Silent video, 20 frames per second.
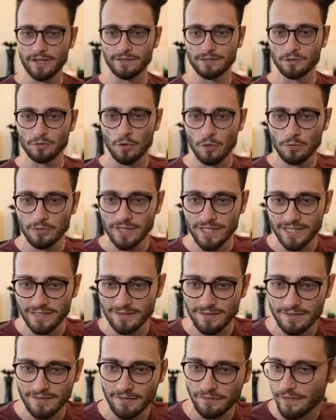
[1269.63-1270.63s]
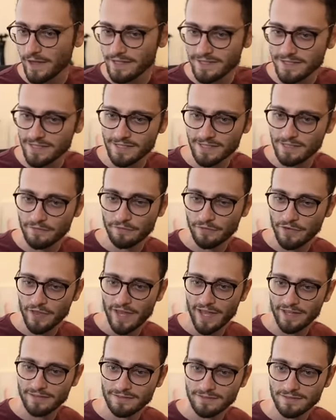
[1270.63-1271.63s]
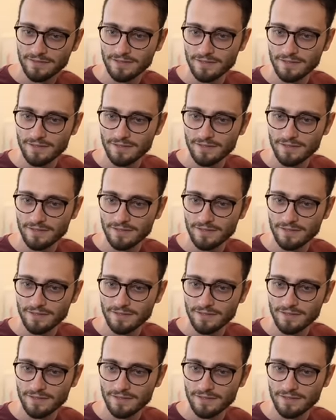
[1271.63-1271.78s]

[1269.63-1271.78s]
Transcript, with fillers: You don't need the defense system for that.